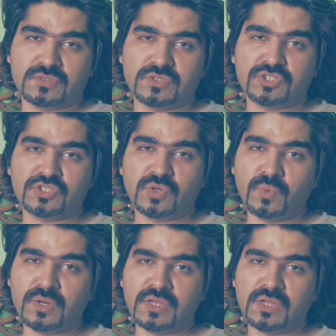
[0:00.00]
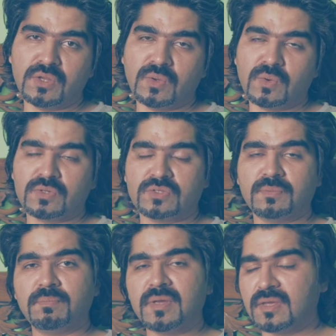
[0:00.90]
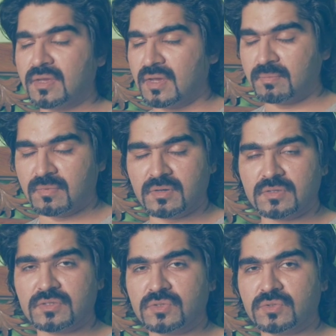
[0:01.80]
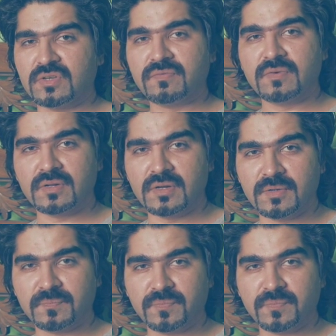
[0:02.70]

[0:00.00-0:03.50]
Sony or some big camera. So definitely